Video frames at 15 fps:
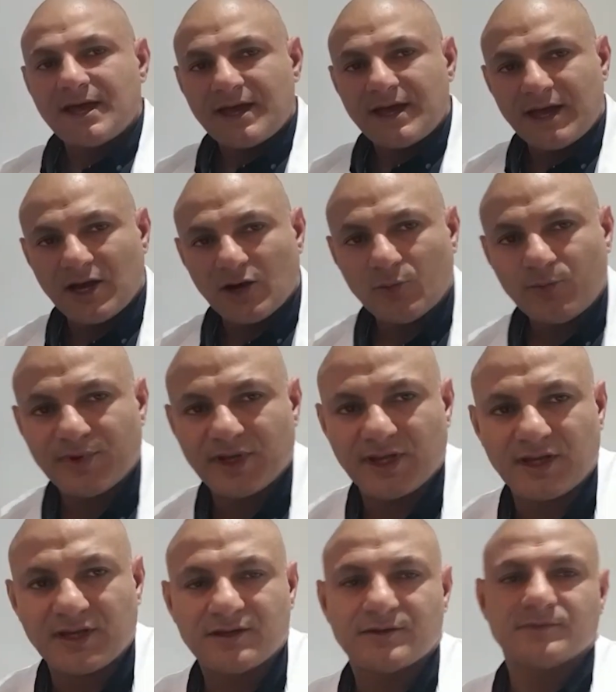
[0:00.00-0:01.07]

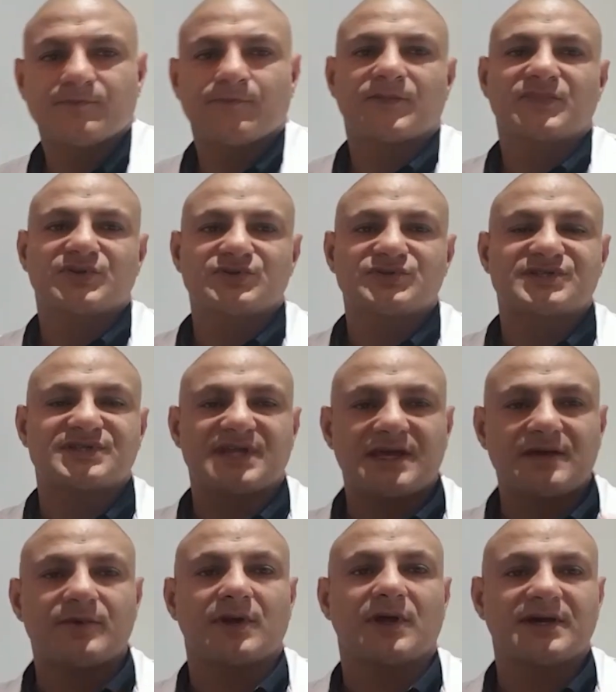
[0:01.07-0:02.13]
helping to
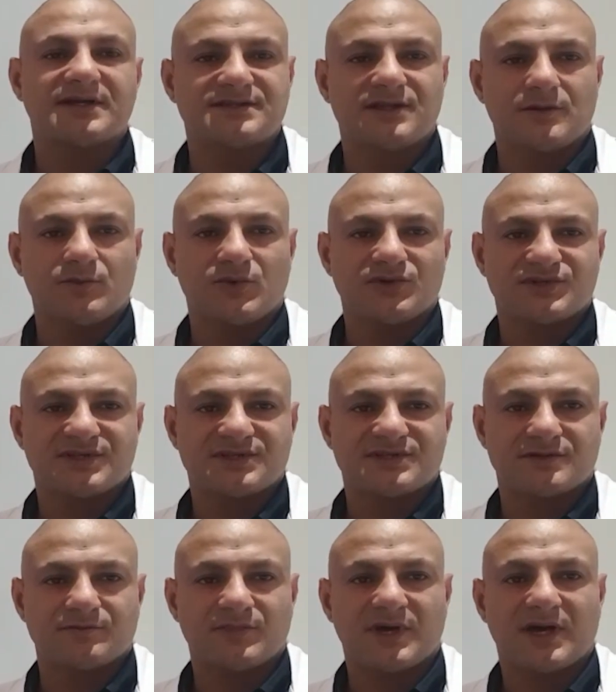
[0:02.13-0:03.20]
stabilize the immune
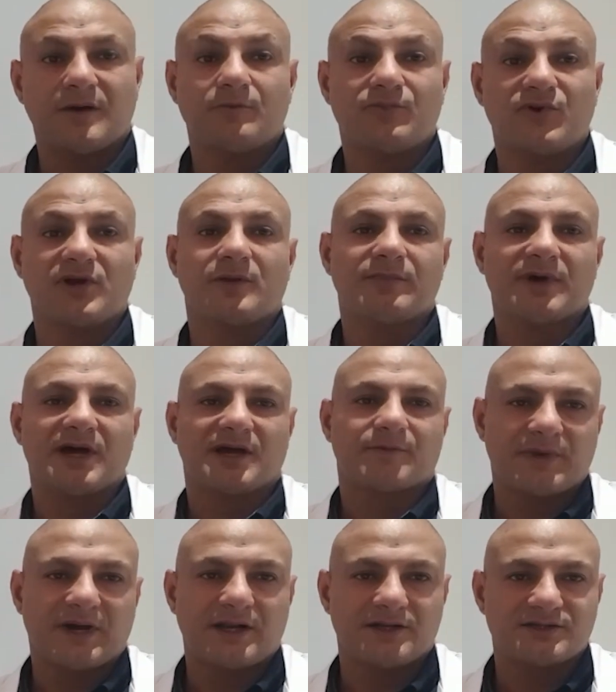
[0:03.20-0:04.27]
system and bring back
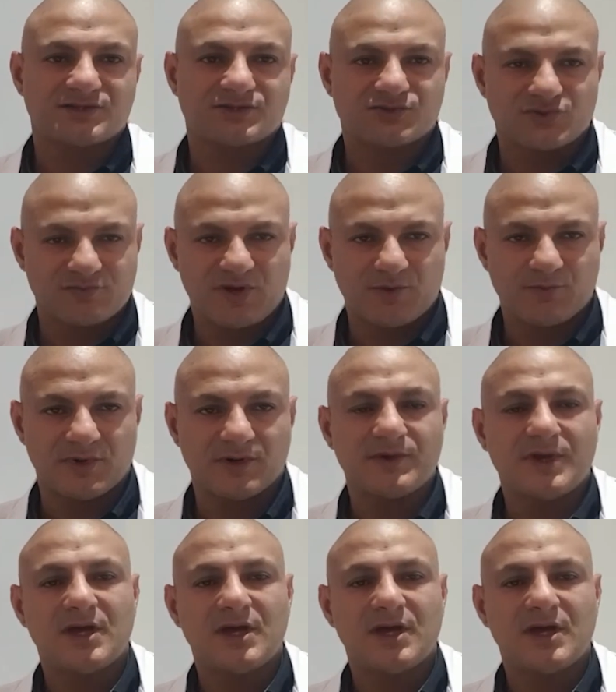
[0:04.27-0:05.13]
balance. Remember,